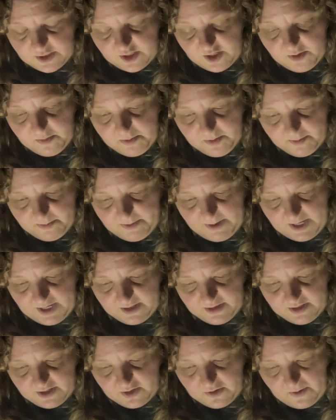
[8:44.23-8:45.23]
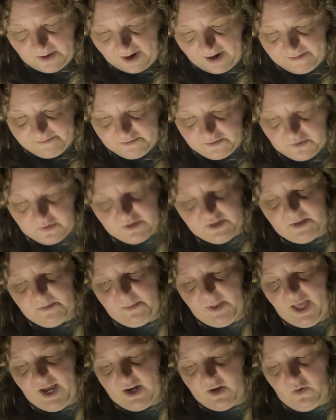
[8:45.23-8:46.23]
you propel the craft toward the
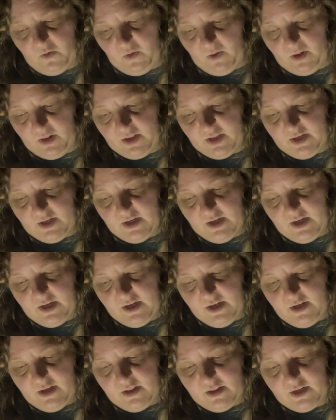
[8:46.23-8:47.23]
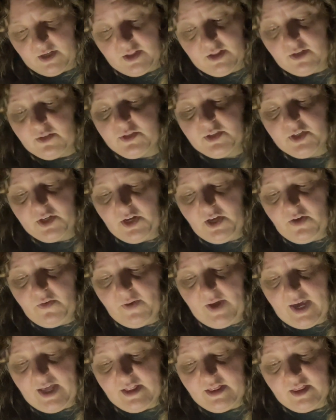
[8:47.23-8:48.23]
black hole. The closer you
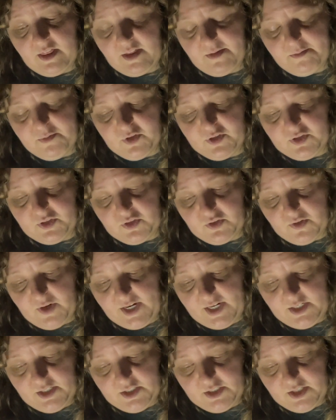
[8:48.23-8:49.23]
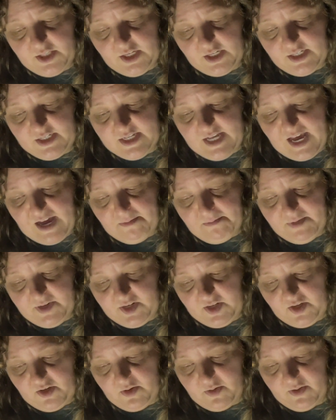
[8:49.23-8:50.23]
get, the more strange things happen
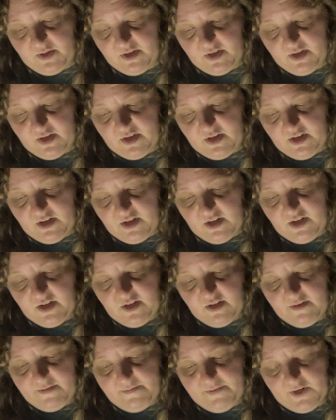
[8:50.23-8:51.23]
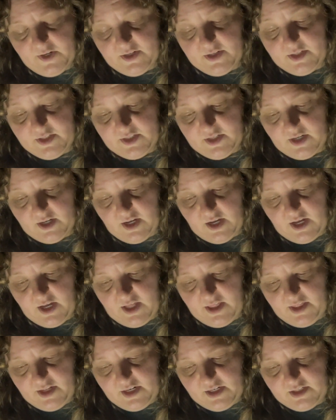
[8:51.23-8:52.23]
to you. First,
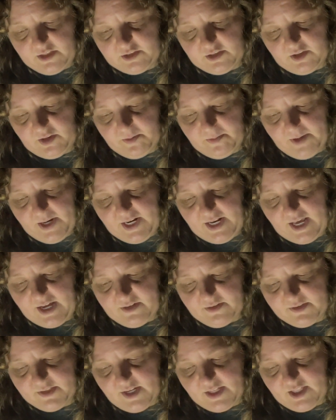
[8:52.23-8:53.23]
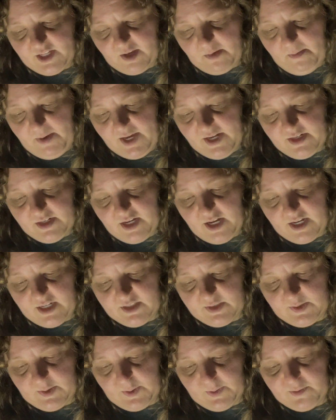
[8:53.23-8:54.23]
all the digital readouts on the command
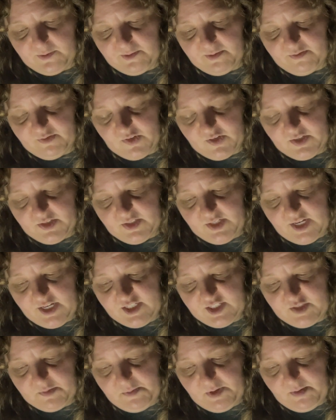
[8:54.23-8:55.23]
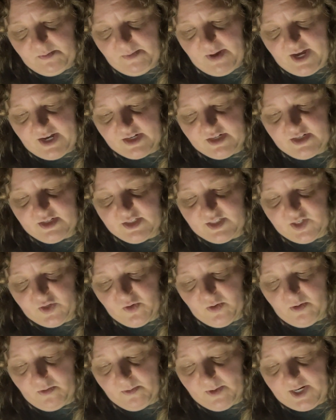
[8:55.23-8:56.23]
console reverse and spin back to
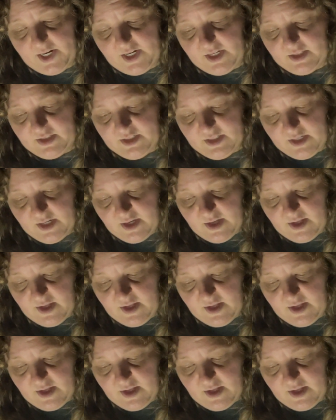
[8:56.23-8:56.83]
0 readings.